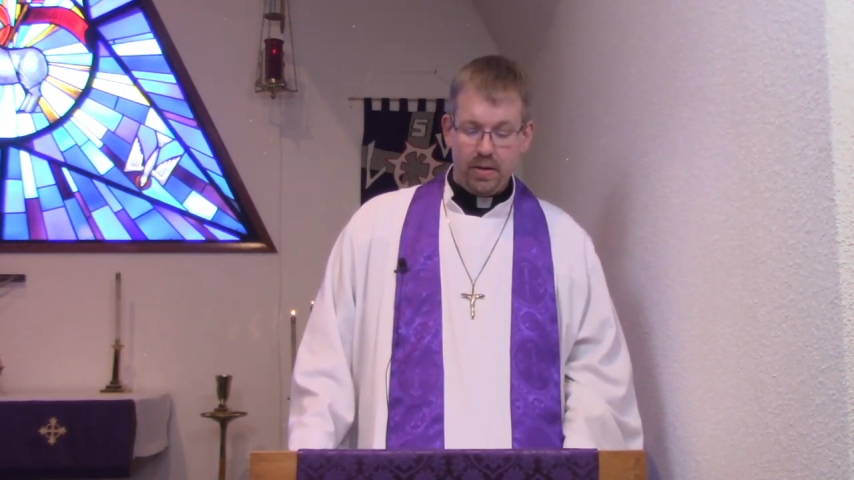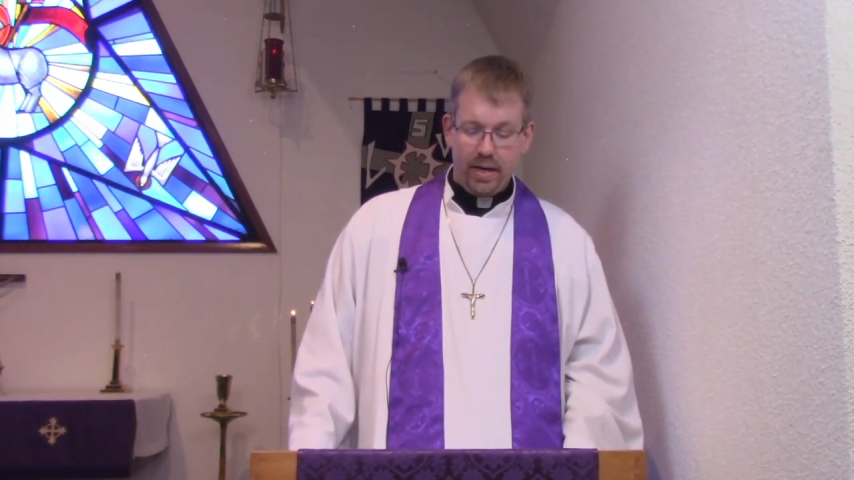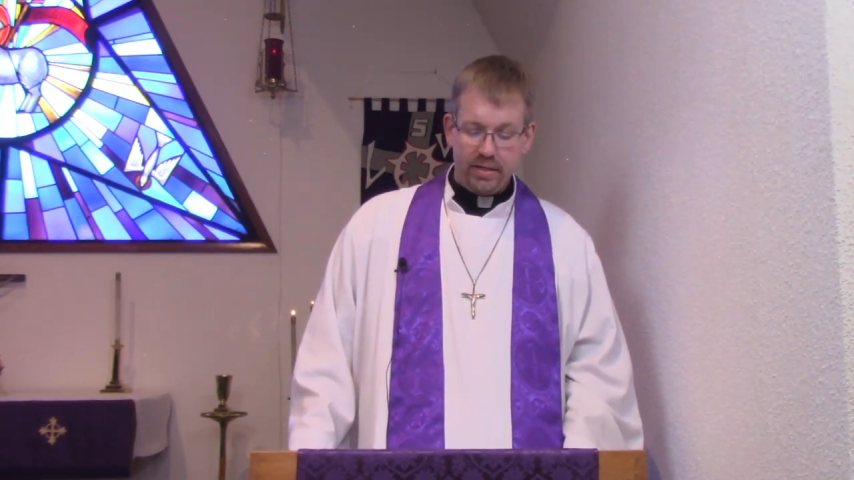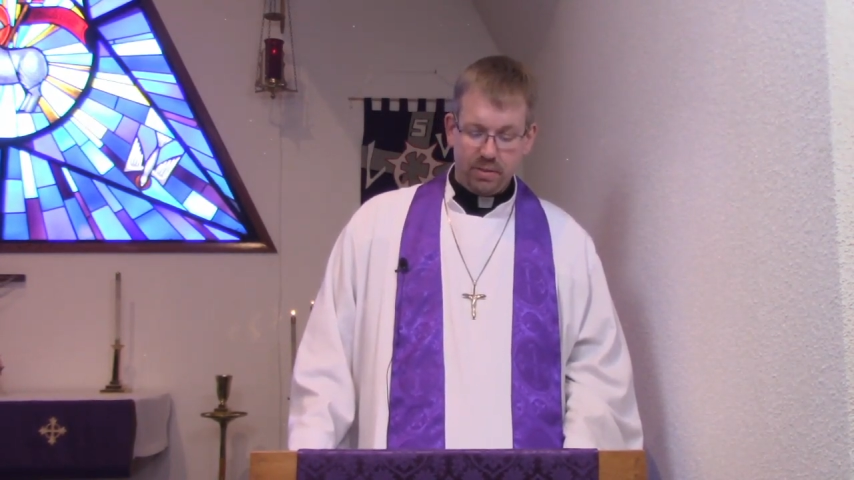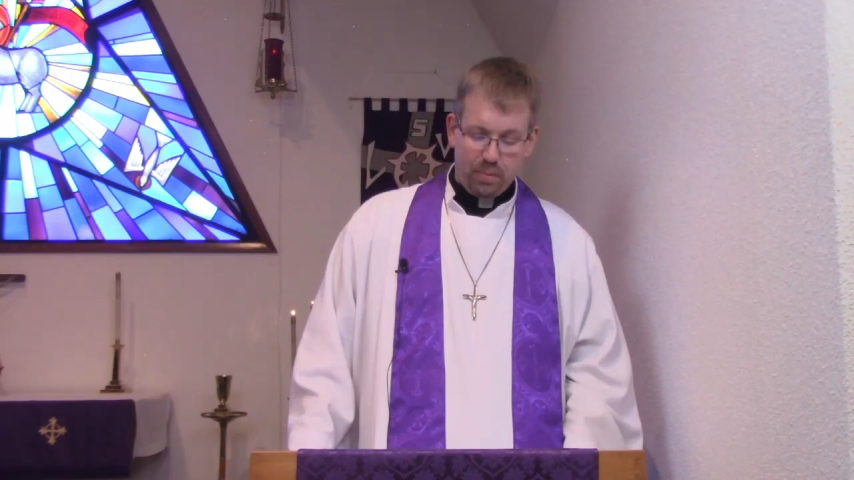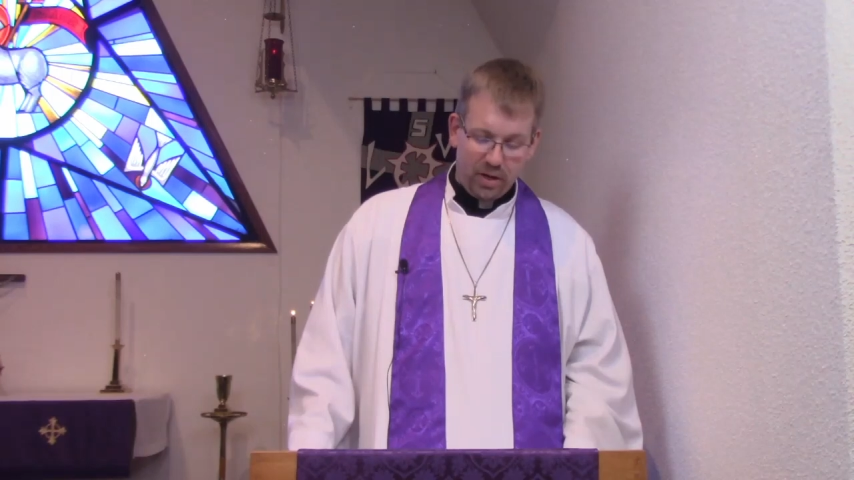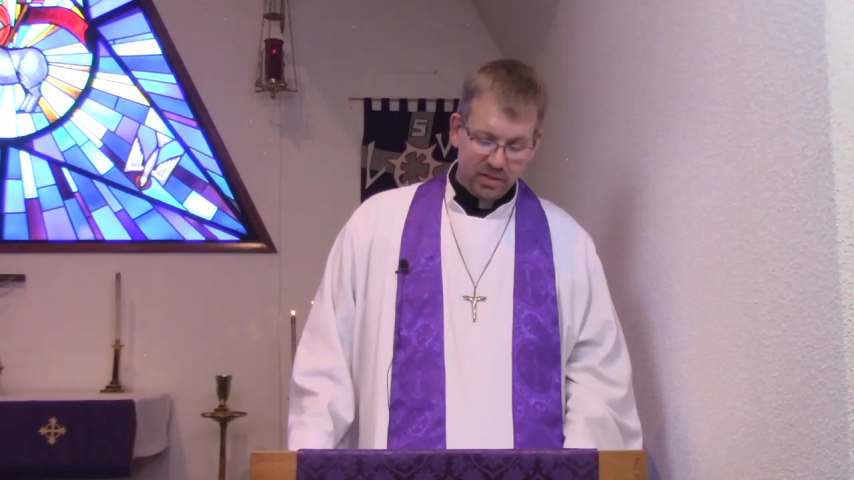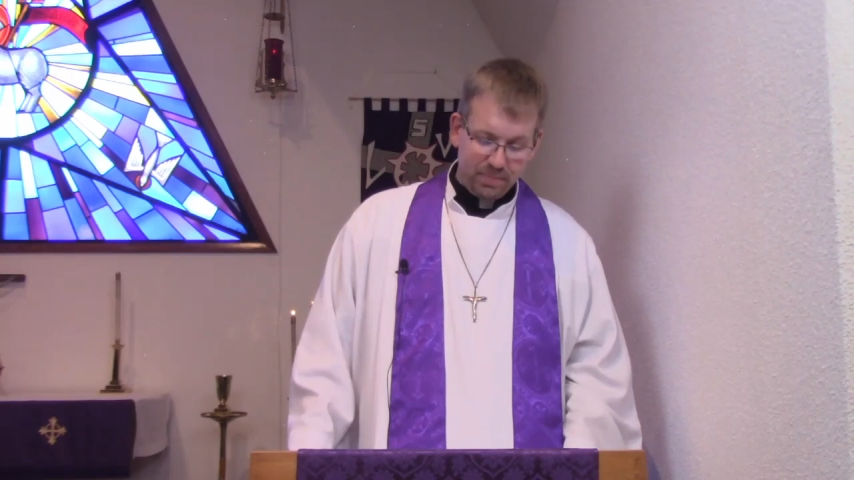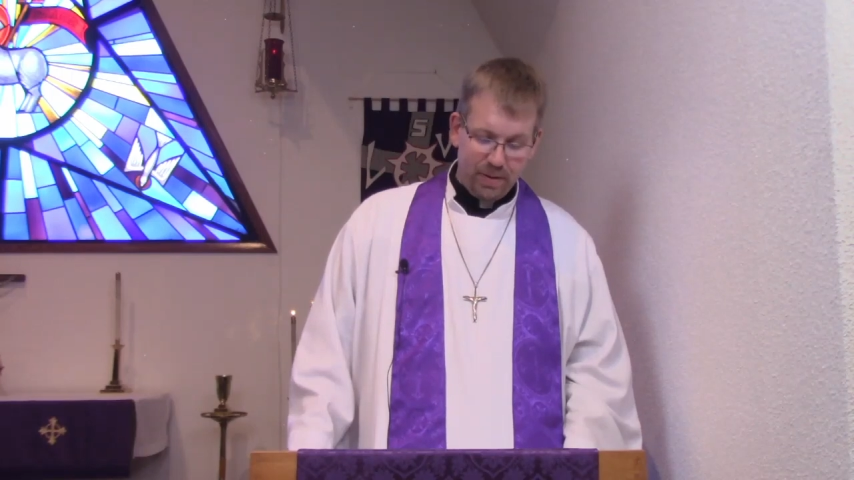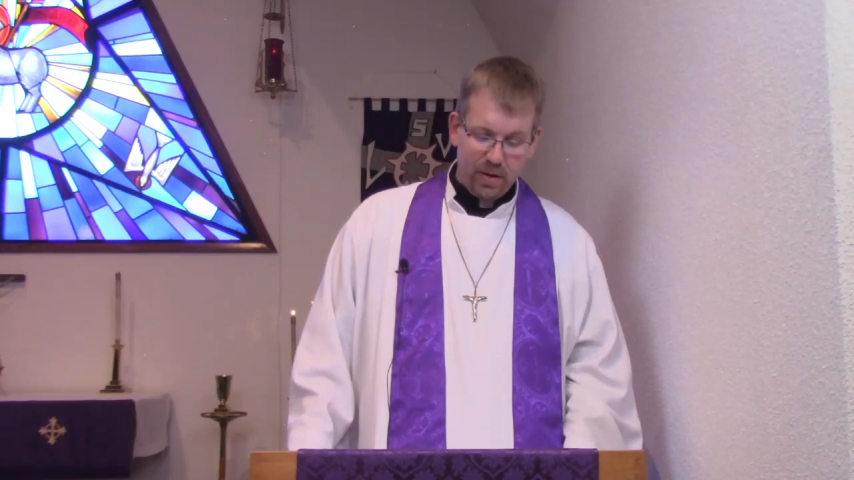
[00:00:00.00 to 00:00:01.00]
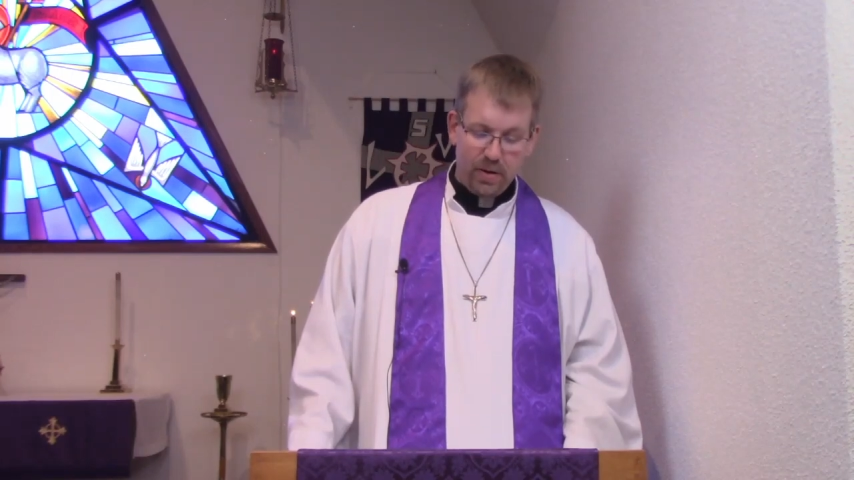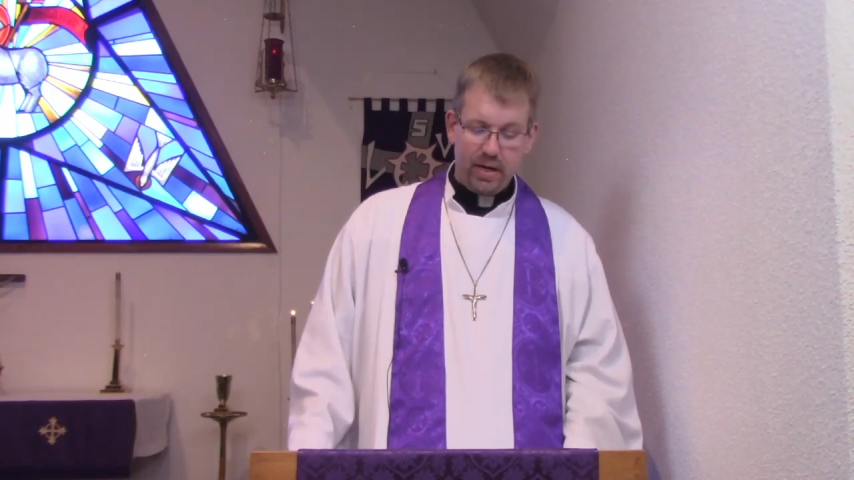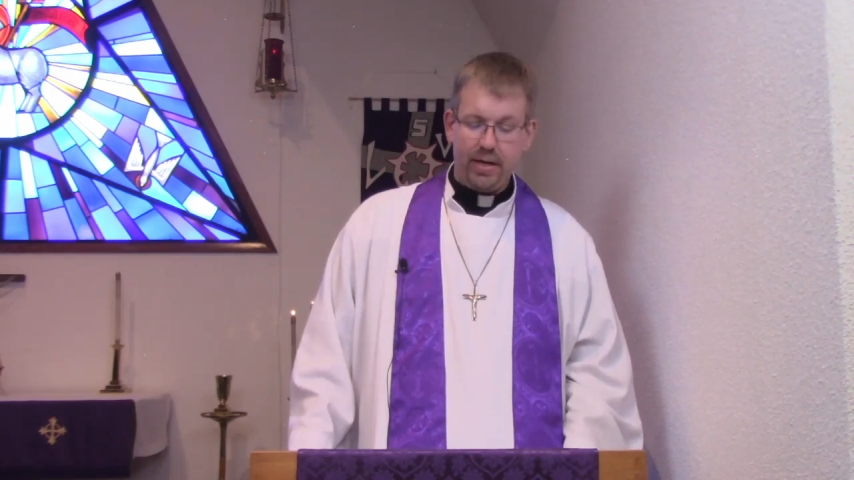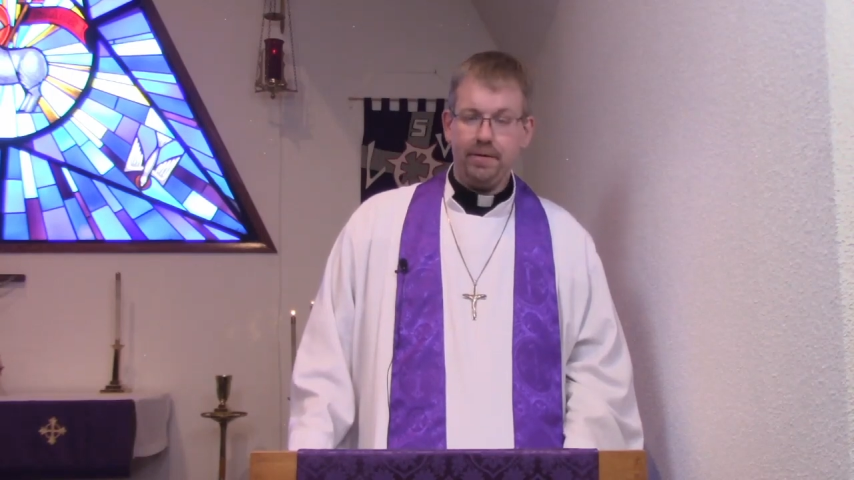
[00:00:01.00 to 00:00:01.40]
and to prosperity.